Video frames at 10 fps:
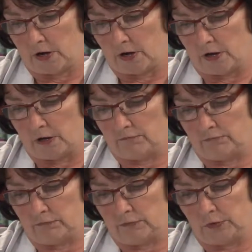
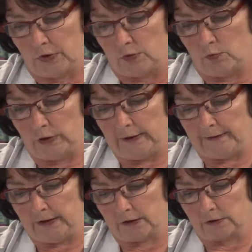What do you
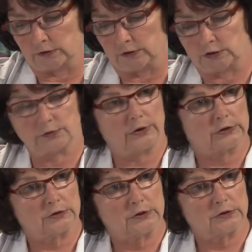think her
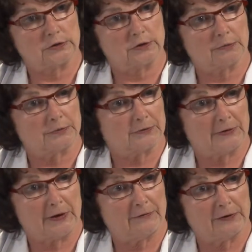situation is in terms of
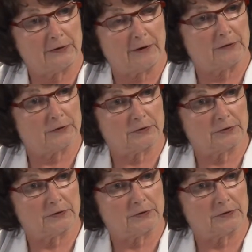having other